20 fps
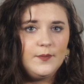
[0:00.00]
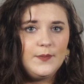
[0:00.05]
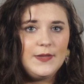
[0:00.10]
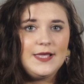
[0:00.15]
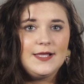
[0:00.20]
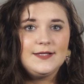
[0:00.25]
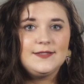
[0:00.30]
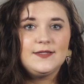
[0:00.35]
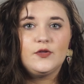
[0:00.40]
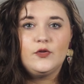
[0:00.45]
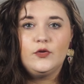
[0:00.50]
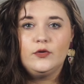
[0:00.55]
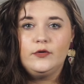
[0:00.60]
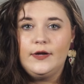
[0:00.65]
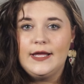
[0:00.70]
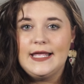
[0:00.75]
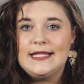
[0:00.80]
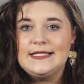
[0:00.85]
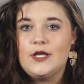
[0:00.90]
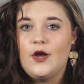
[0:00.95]
because the
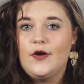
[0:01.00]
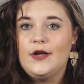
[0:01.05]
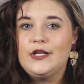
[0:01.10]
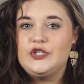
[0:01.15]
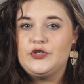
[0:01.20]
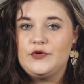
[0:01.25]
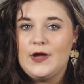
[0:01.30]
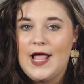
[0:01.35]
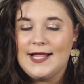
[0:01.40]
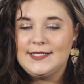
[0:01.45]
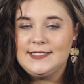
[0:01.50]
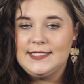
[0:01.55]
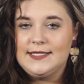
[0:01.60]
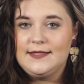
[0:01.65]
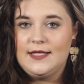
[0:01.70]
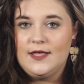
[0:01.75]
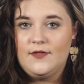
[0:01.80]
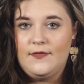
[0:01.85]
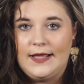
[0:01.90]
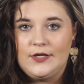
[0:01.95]
chlorines are attracting
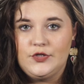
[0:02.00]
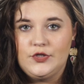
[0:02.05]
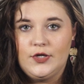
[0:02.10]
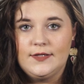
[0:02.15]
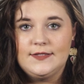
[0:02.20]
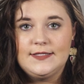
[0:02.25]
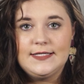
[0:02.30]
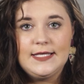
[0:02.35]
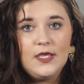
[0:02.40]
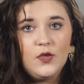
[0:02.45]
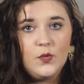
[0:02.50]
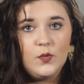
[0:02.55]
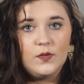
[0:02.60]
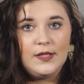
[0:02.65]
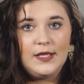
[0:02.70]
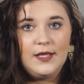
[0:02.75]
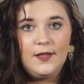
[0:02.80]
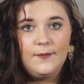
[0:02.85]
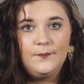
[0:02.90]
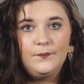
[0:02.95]
the electrons
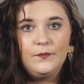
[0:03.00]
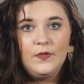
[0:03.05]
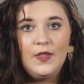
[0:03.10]
equally.